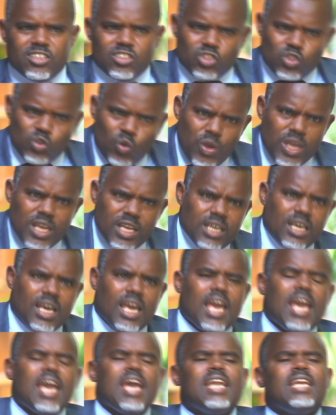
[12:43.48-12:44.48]
is doing,
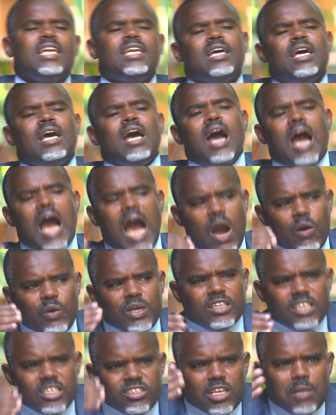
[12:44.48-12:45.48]
and how
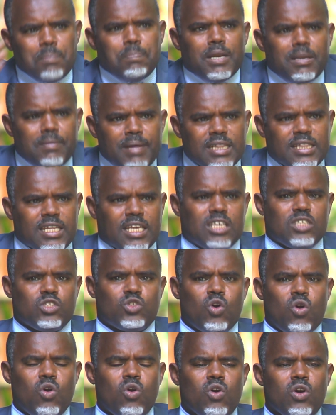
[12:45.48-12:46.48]
it is implementing.
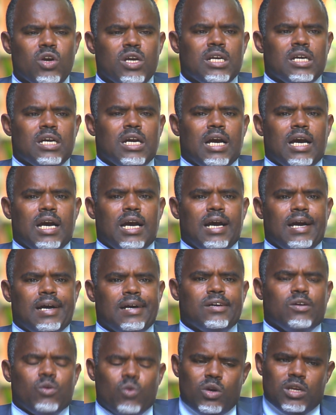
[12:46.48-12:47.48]
So,
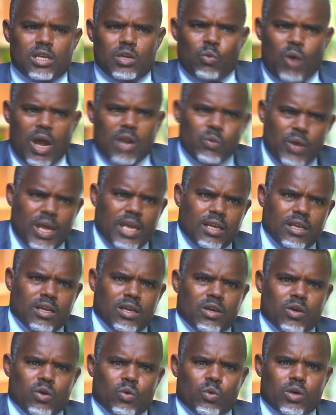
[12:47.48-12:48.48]
in one way,
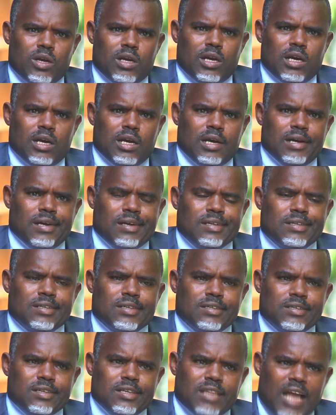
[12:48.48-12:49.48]

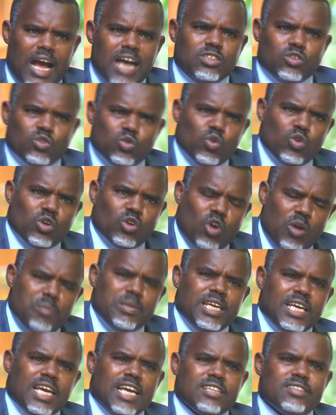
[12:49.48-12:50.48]
it has to
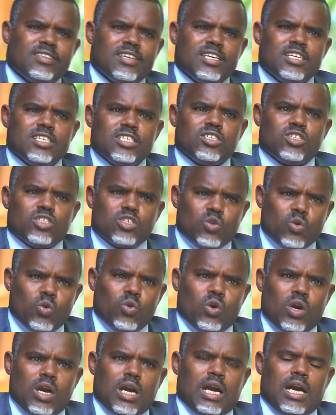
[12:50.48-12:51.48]
communicate through
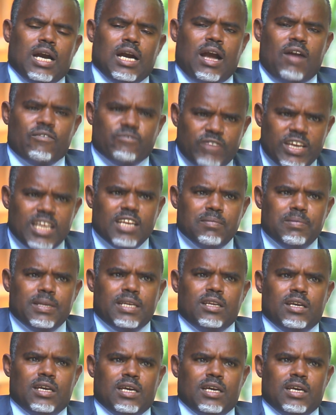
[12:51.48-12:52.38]
available